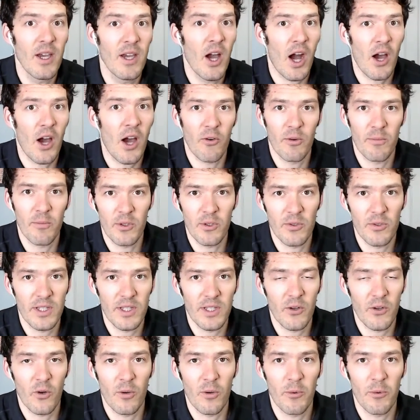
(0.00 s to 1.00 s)
autoimmunity
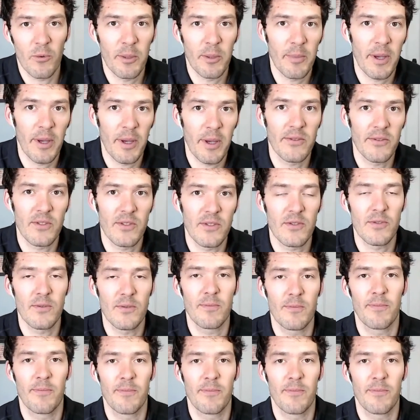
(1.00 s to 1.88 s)
and hormone imbalances?